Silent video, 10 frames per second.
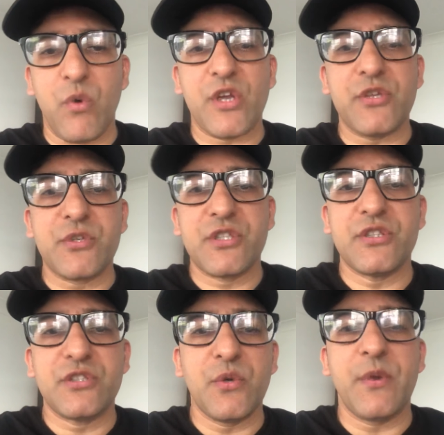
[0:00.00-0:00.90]
what you
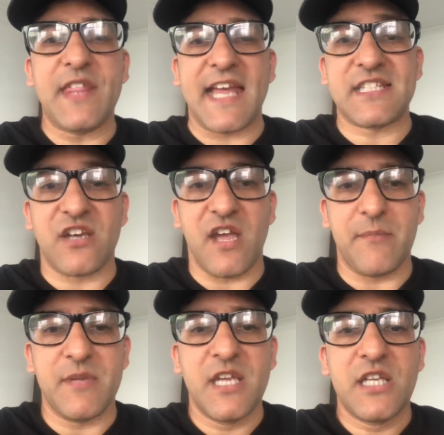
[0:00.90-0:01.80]
could do with that
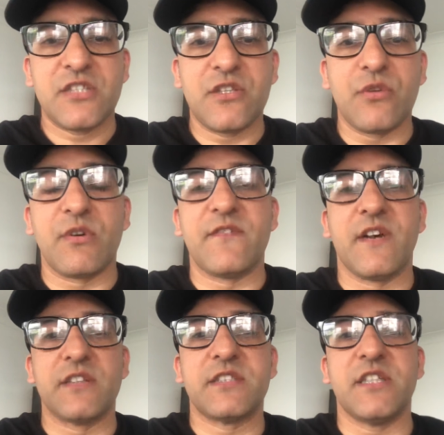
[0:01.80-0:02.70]
time to your
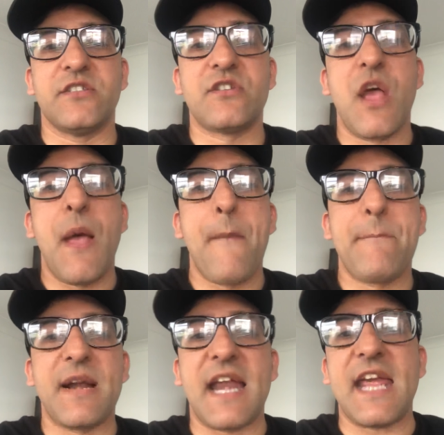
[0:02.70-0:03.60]
advantage.
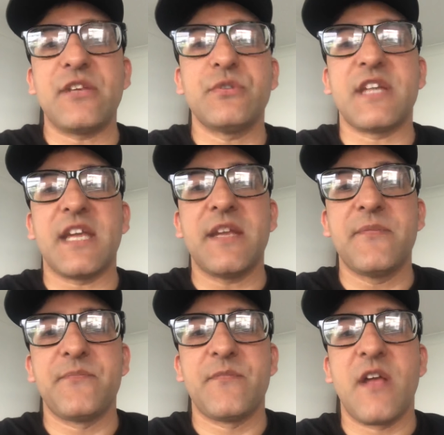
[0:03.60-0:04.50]
Plan your
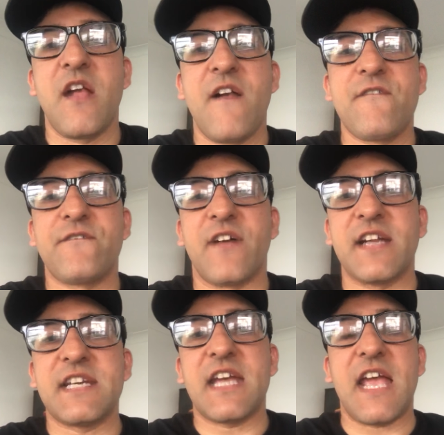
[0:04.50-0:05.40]
day,
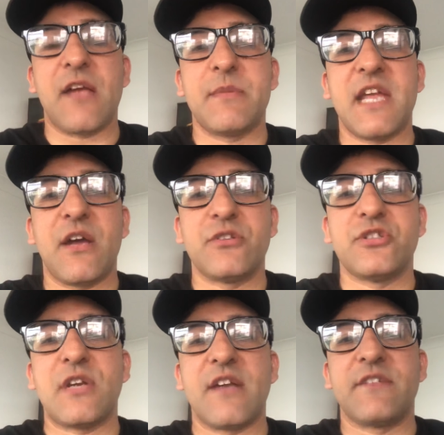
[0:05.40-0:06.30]
find out how many
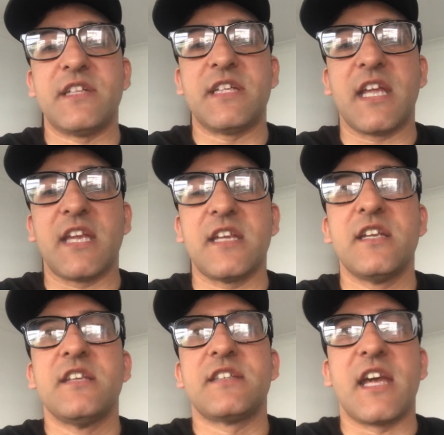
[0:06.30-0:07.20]
hours you have in a day
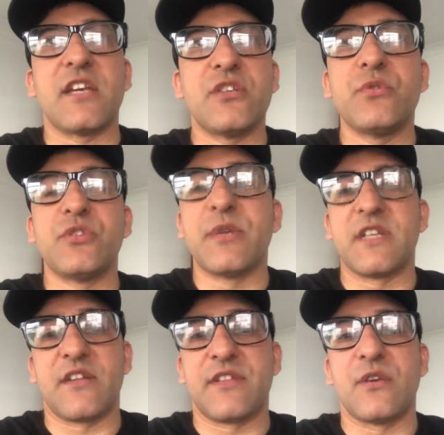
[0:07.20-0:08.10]
that you are doing
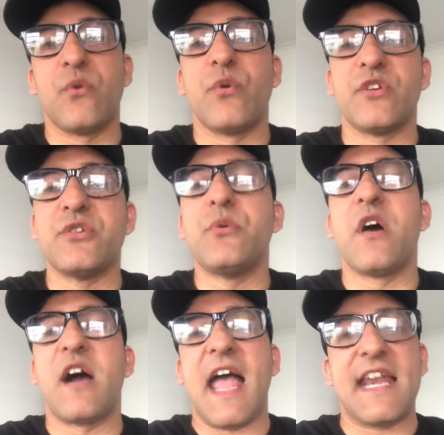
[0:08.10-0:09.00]
nothing or you
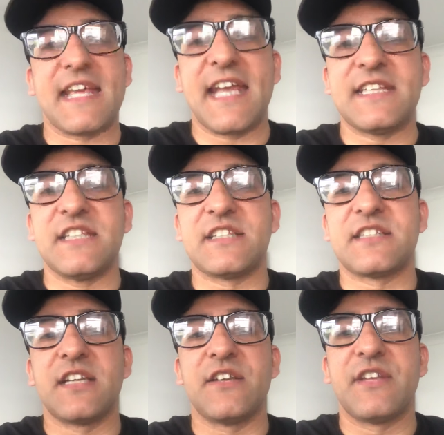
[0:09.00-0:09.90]
are allocating to
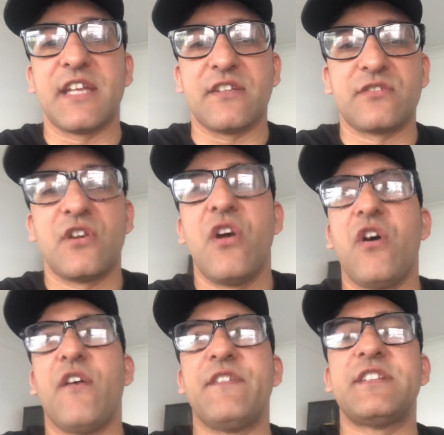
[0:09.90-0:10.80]
certain things.
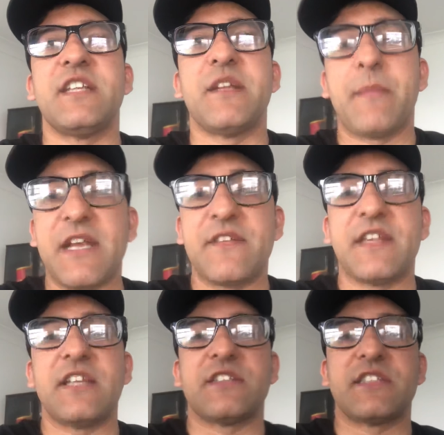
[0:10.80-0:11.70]
Obviously, the main
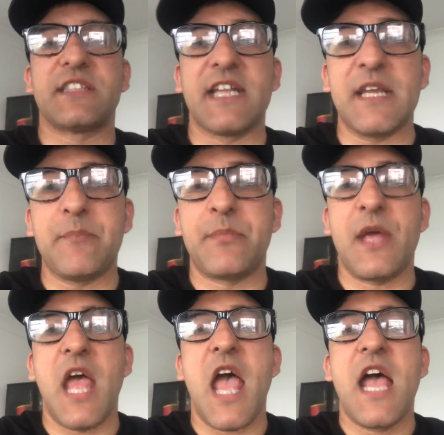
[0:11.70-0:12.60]
things are sleep,
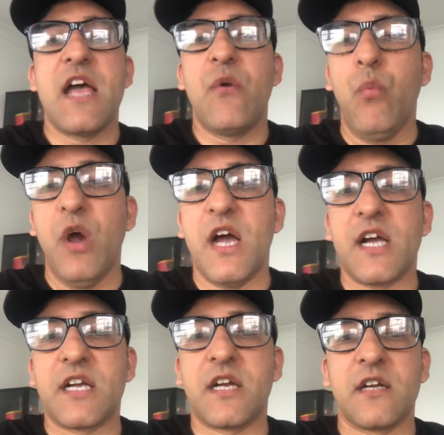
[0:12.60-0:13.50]

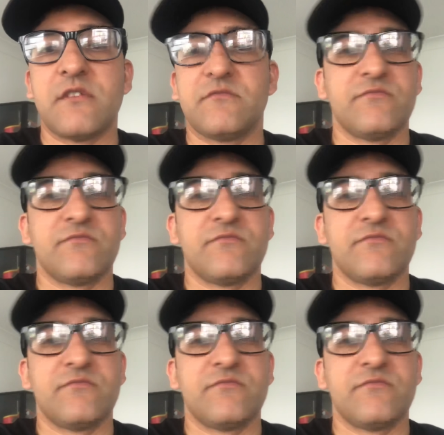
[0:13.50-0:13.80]
work,